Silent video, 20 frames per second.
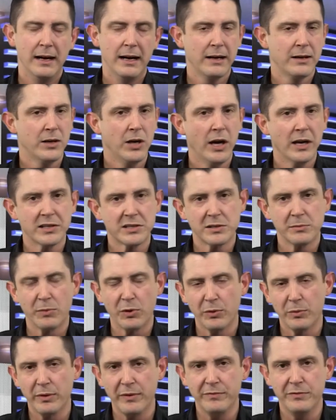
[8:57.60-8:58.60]

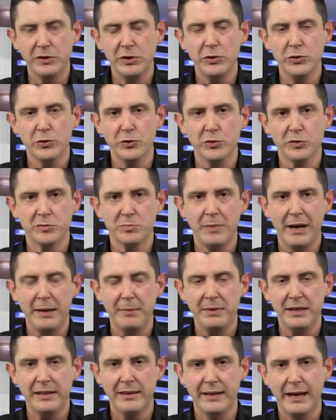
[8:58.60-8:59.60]
customer reviews
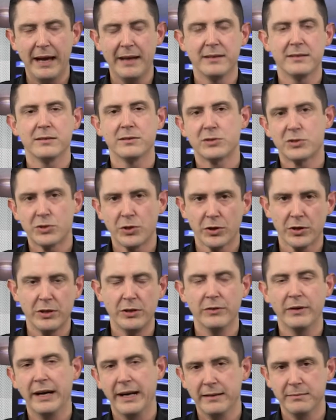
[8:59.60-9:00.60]
maybe that
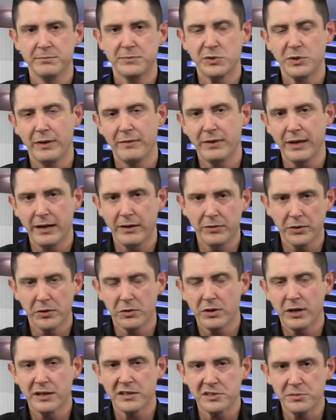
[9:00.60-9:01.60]
circulate. So I've got a little
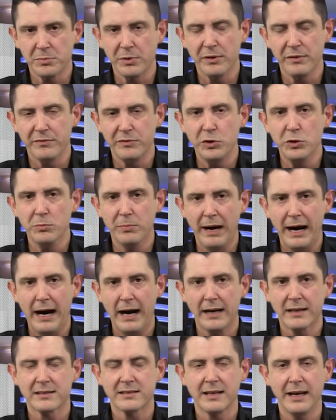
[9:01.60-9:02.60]
customer review
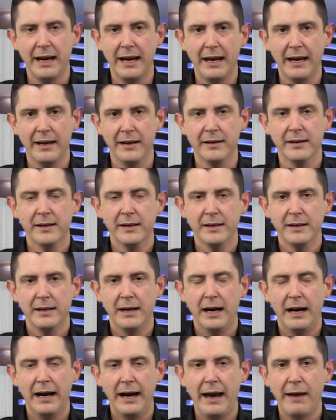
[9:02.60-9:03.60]
box and
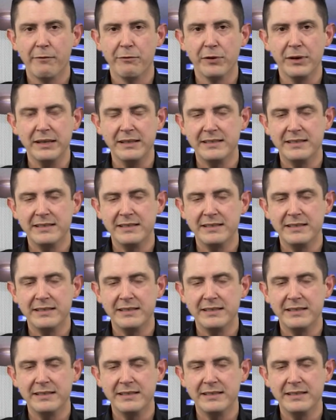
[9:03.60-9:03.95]
every